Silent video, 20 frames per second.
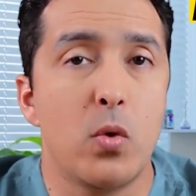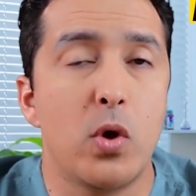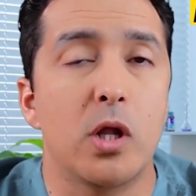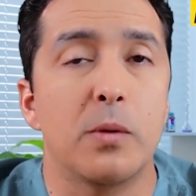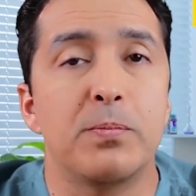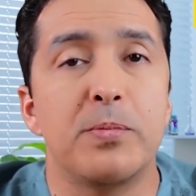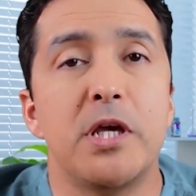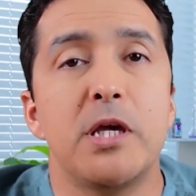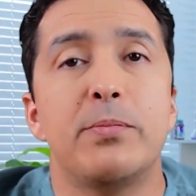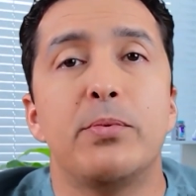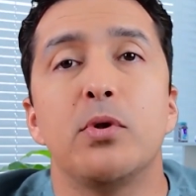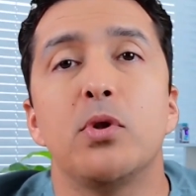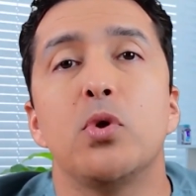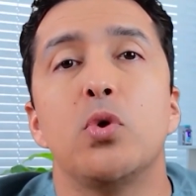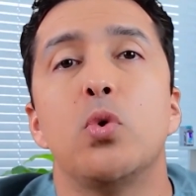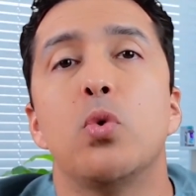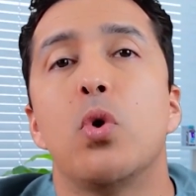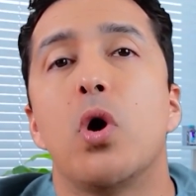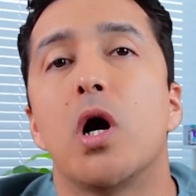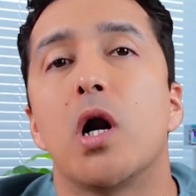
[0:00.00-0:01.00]
Well, people
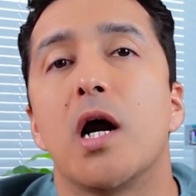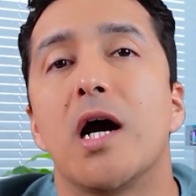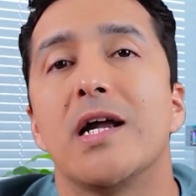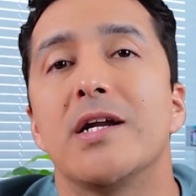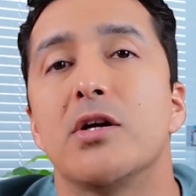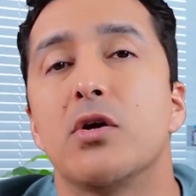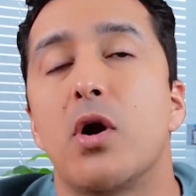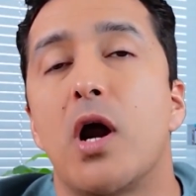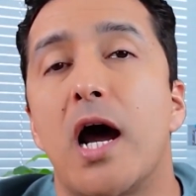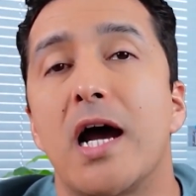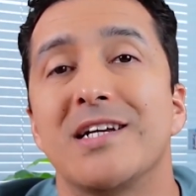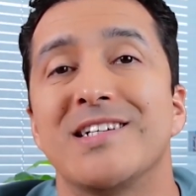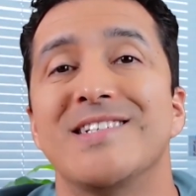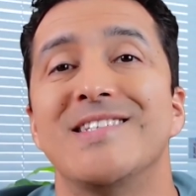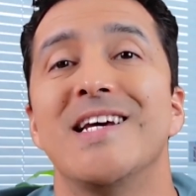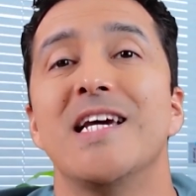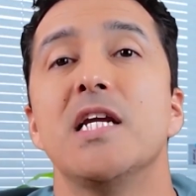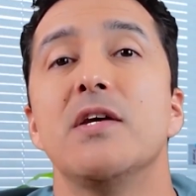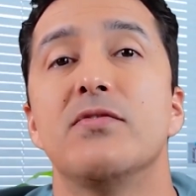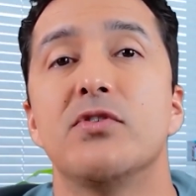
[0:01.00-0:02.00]
who are under
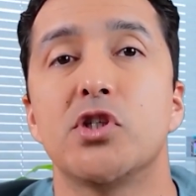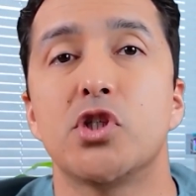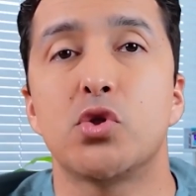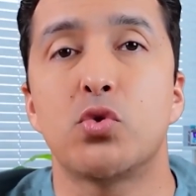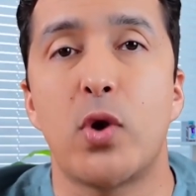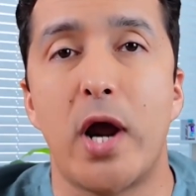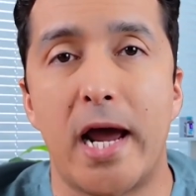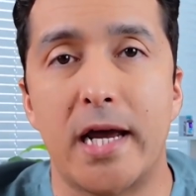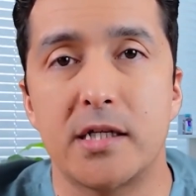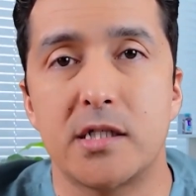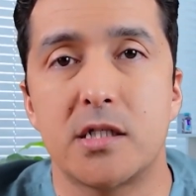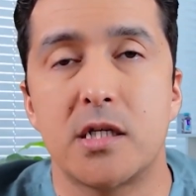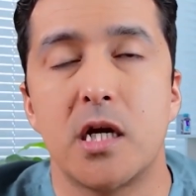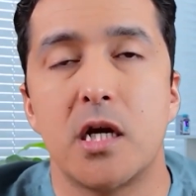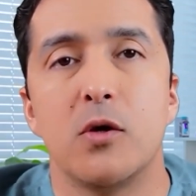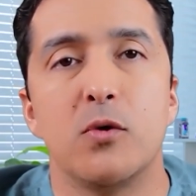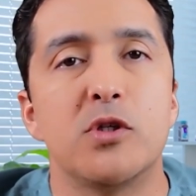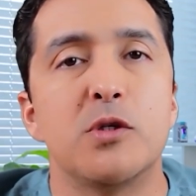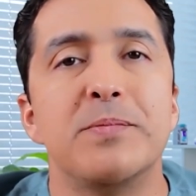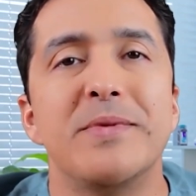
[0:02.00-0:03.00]
oxidative stress,
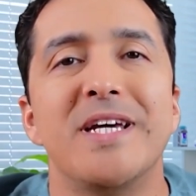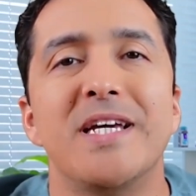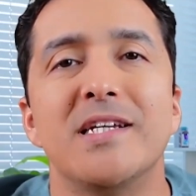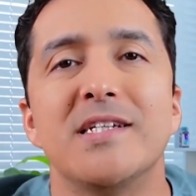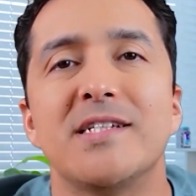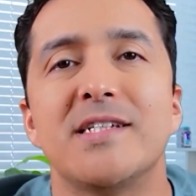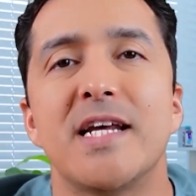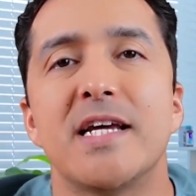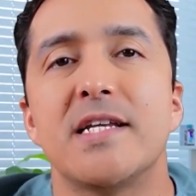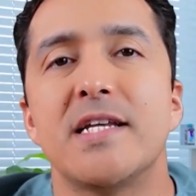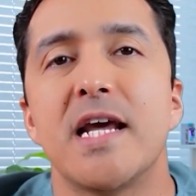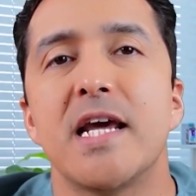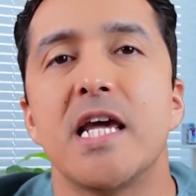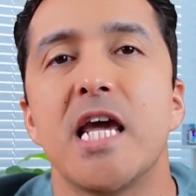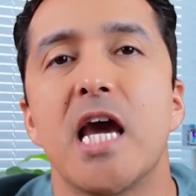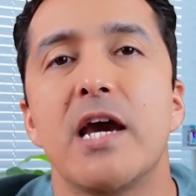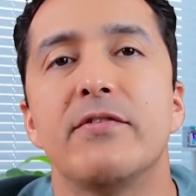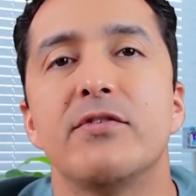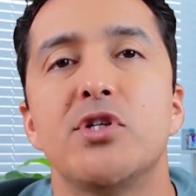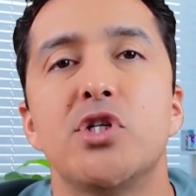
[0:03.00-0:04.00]
which means that
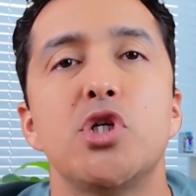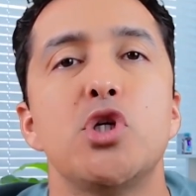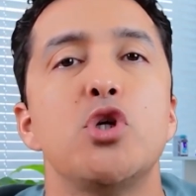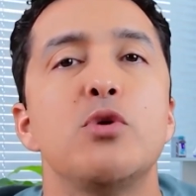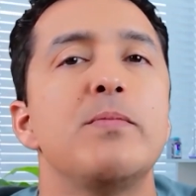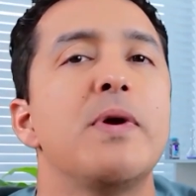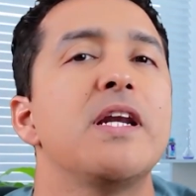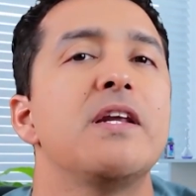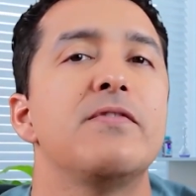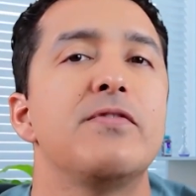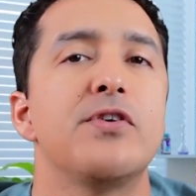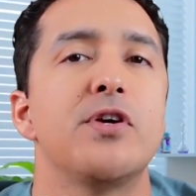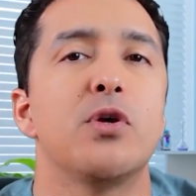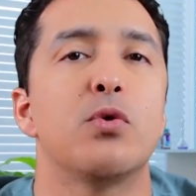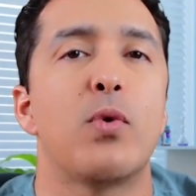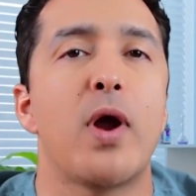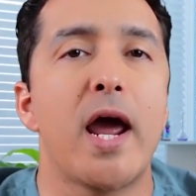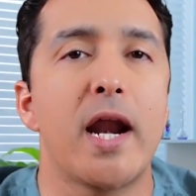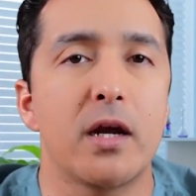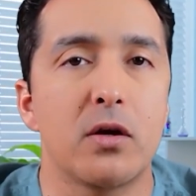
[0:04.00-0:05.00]
they have too many
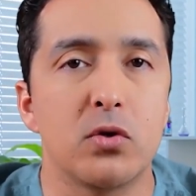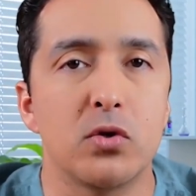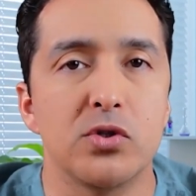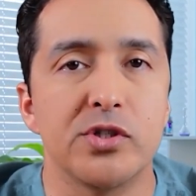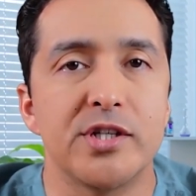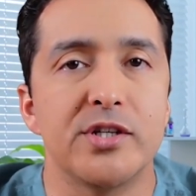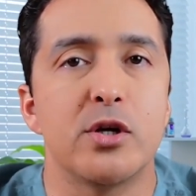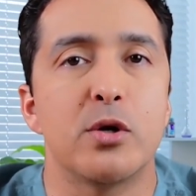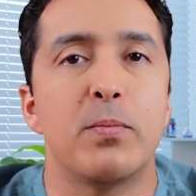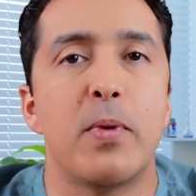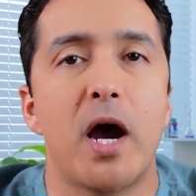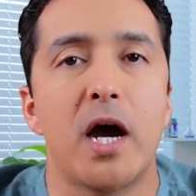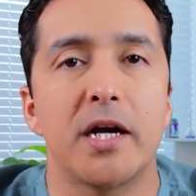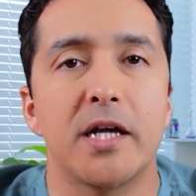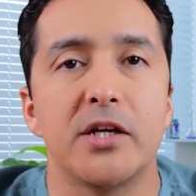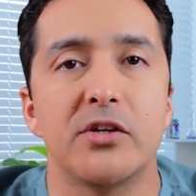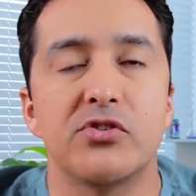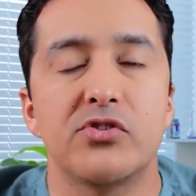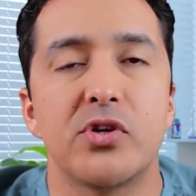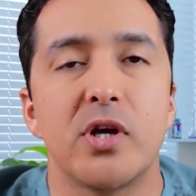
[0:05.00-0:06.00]
free radicals in their
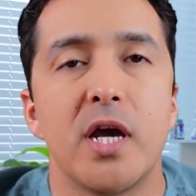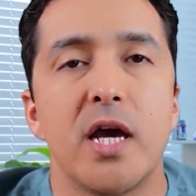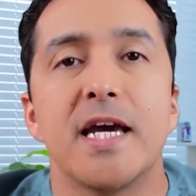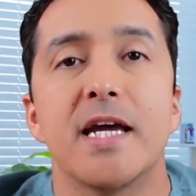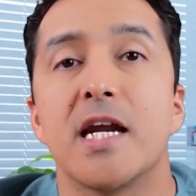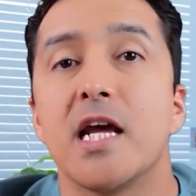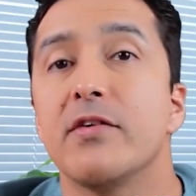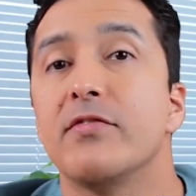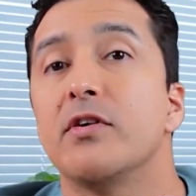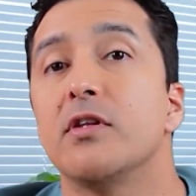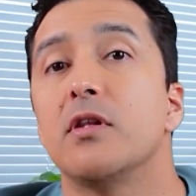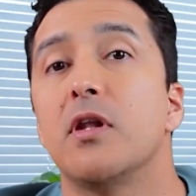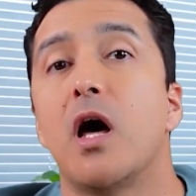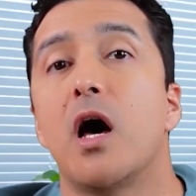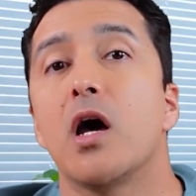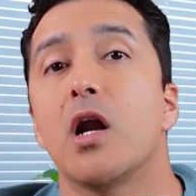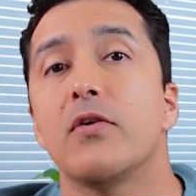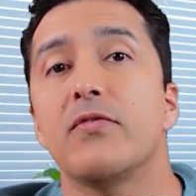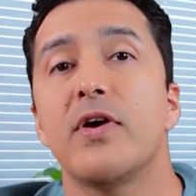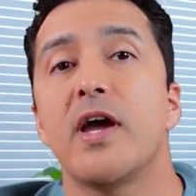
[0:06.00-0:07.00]
bodies, can have a
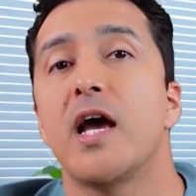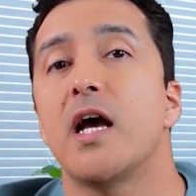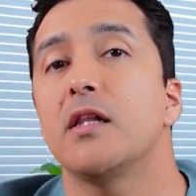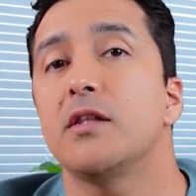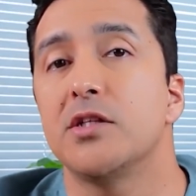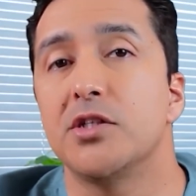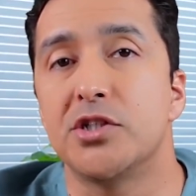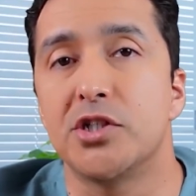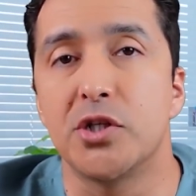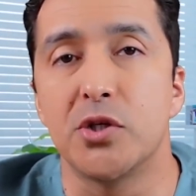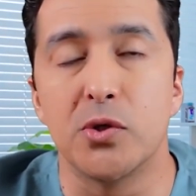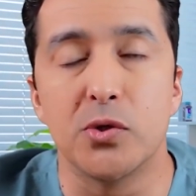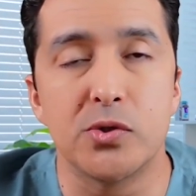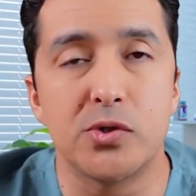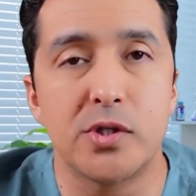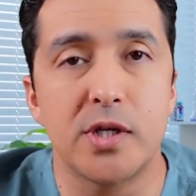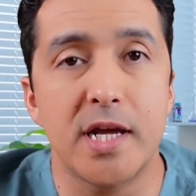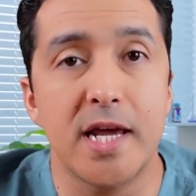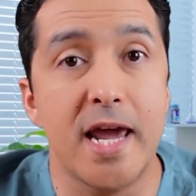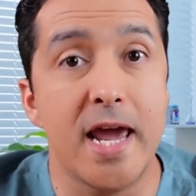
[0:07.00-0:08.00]
lot of health
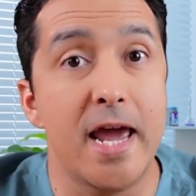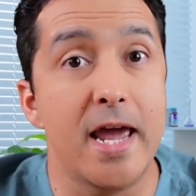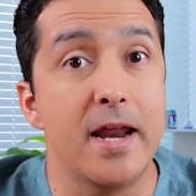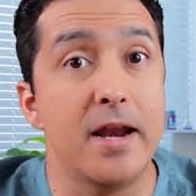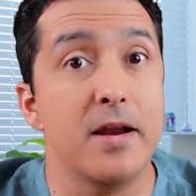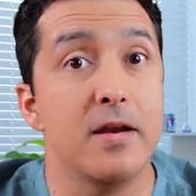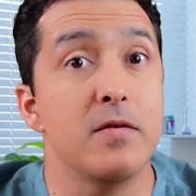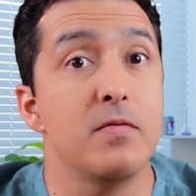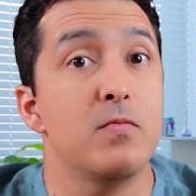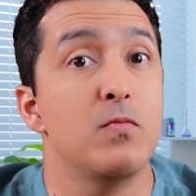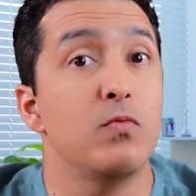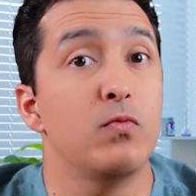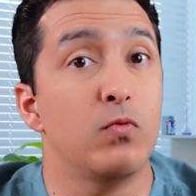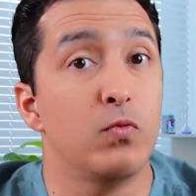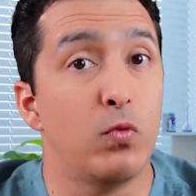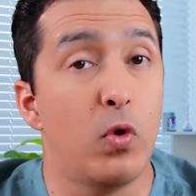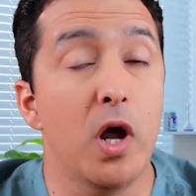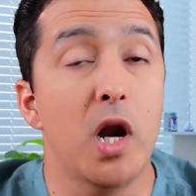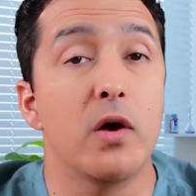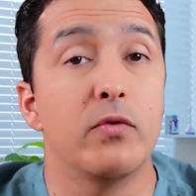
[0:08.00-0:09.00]
issues, and
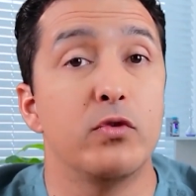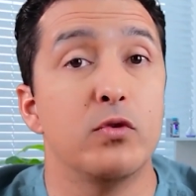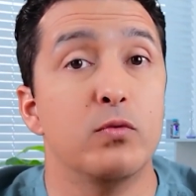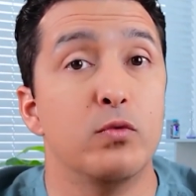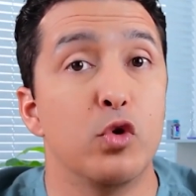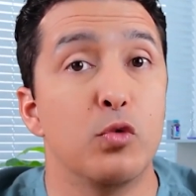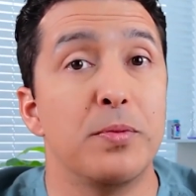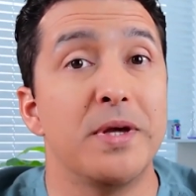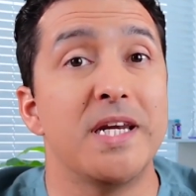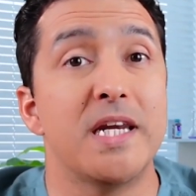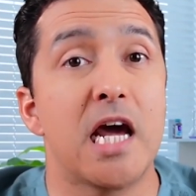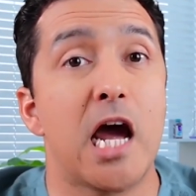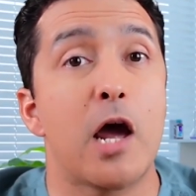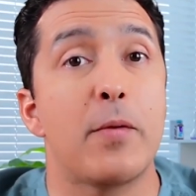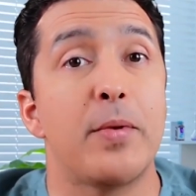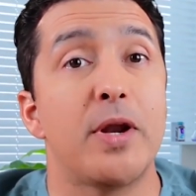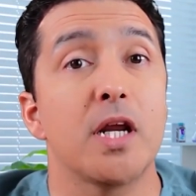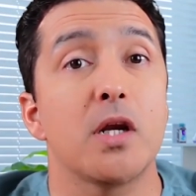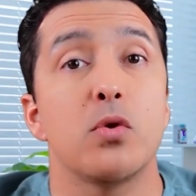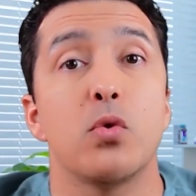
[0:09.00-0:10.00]
one of them would be
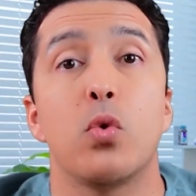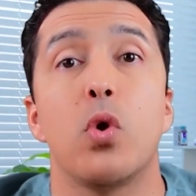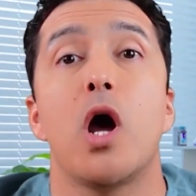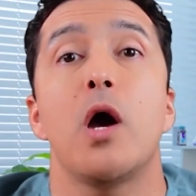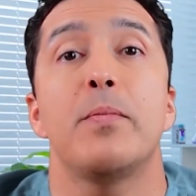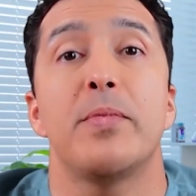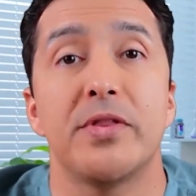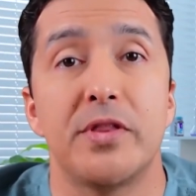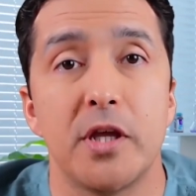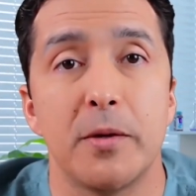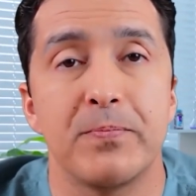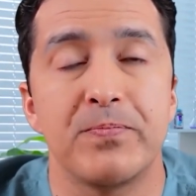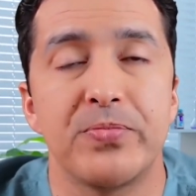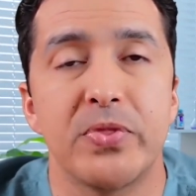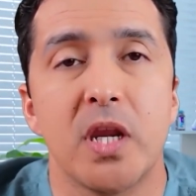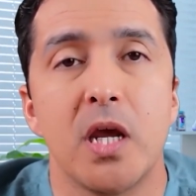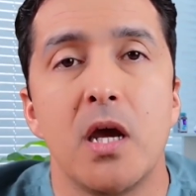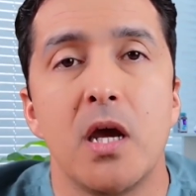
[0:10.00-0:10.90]
diabetic neuropathy.